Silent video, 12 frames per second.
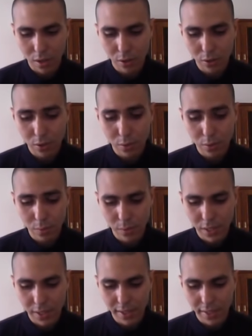also,
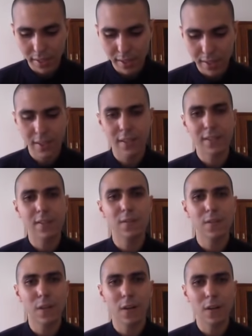
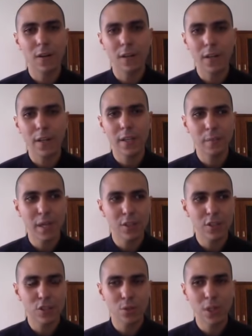he
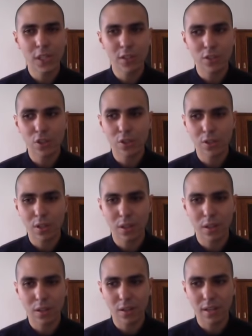managed to reach
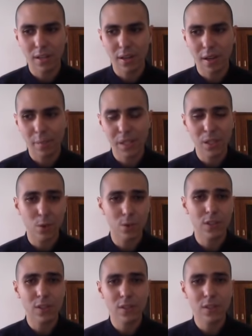a big
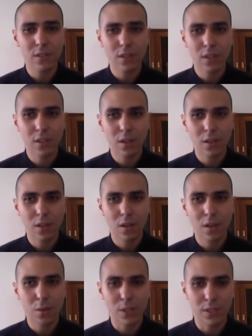audience
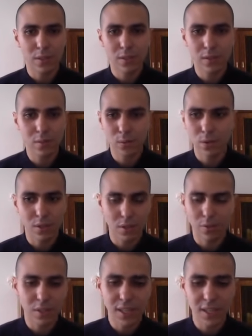with
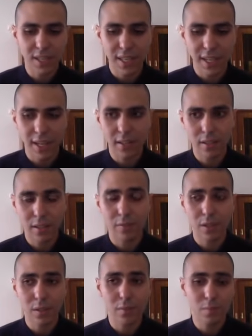everything he had. A
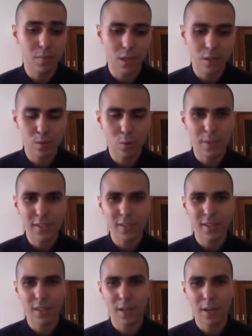very, like,
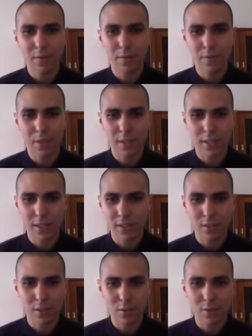nobody have, I guess,
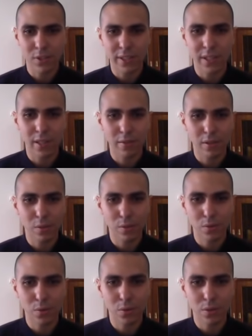got to this level
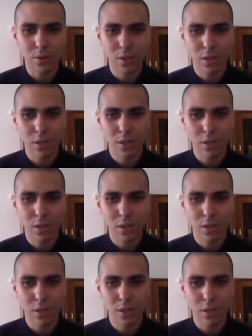before.